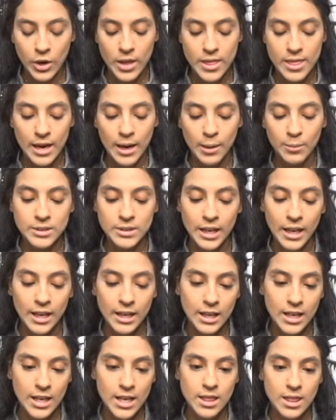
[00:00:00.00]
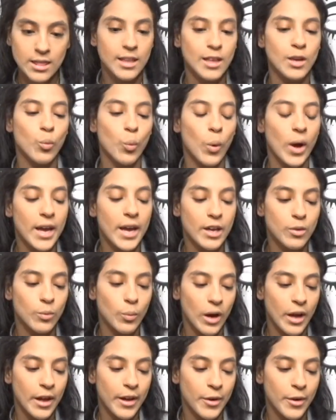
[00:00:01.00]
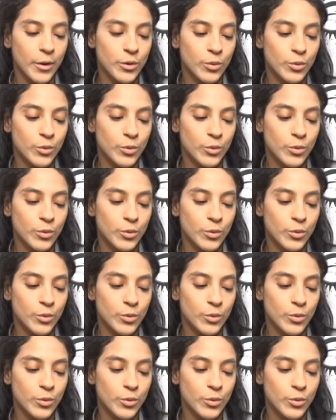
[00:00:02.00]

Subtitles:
and then I'm taking the Wet n Wild